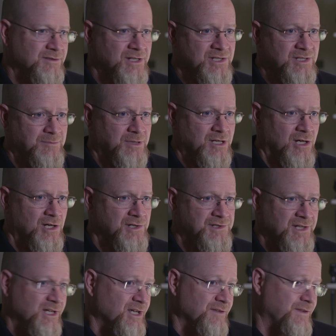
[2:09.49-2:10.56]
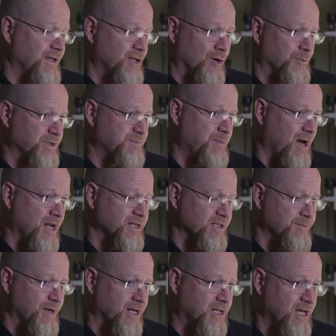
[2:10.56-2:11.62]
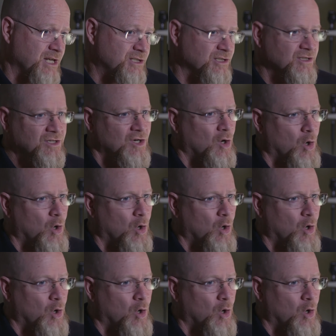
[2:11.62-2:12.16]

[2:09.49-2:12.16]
Is it because they don't respond to the medication